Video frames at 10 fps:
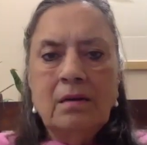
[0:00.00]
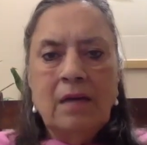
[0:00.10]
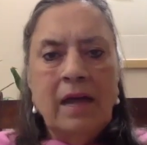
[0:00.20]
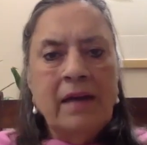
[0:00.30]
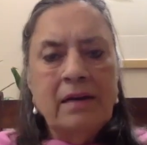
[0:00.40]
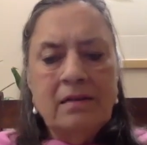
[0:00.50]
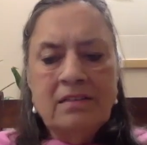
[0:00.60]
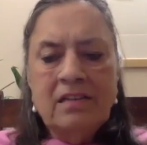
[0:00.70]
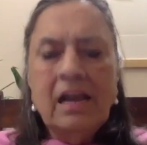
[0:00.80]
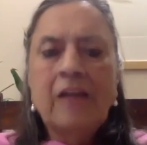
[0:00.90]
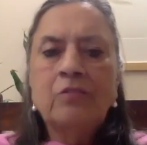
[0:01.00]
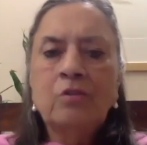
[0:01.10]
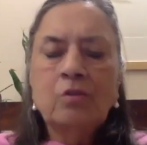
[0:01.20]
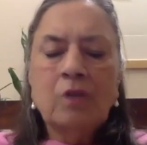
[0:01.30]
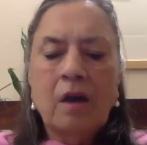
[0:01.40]
and she had to
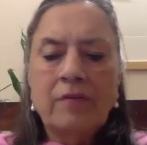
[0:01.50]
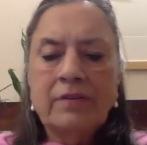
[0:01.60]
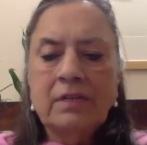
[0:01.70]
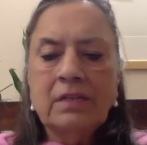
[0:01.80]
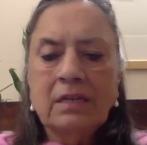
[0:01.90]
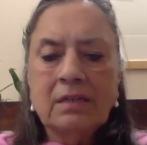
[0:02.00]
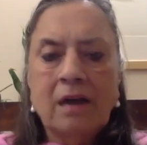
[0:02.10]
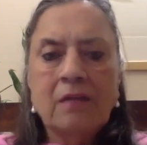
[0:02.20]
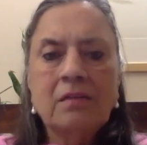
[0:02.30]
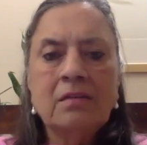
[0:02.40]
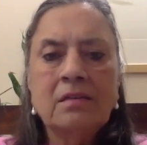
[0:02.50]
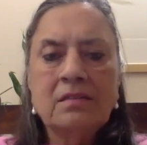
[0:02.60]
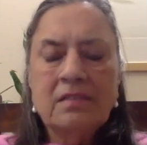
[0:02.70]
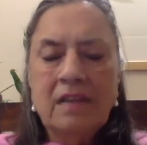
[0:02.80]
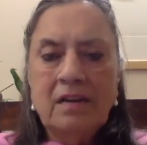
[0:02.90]
look after the garden
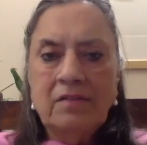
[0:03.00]
herself.